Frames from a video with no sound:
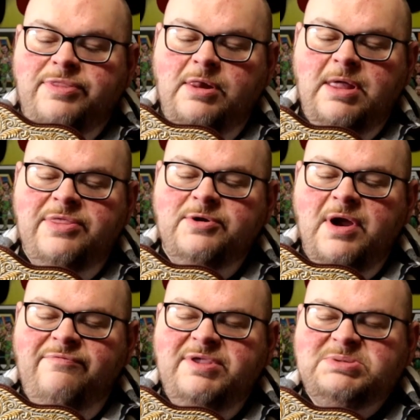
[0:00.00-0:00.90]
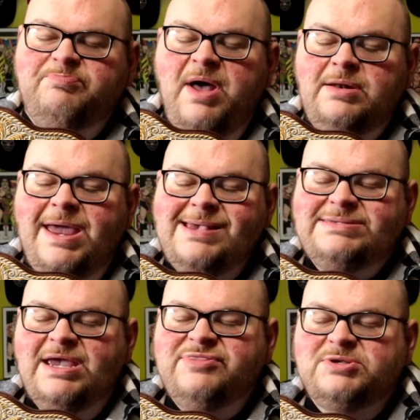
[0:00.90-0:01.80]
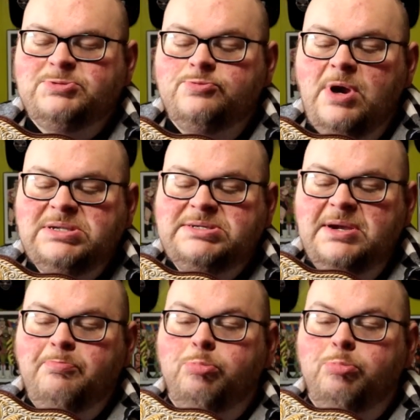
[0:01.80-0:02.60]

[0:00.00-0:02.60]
The leather of this belt has like this rustic